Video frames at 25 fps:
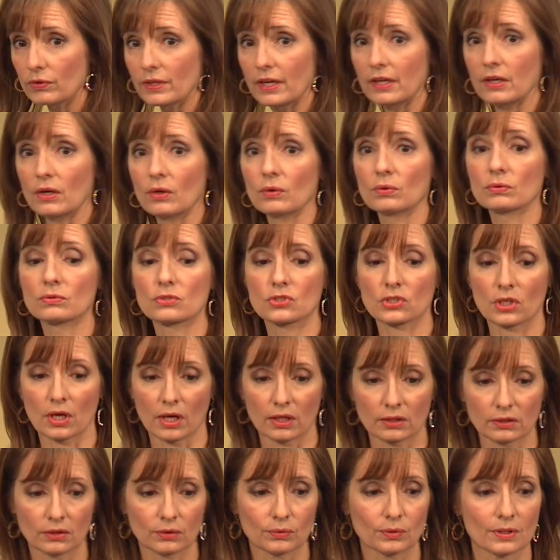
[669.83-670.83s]
they own
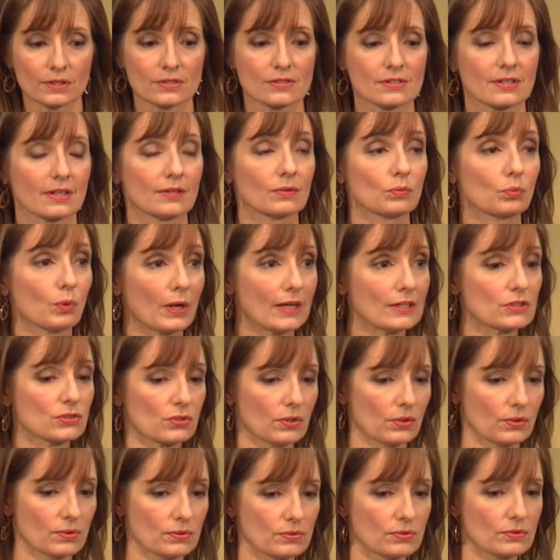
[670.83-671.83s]
John Lewis and
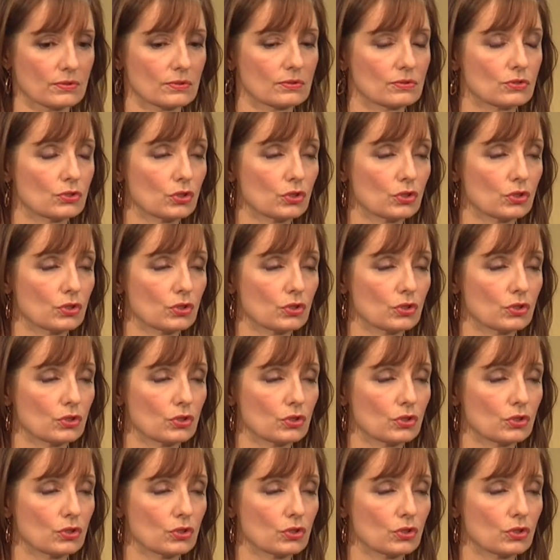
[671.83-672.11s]
Waitrose,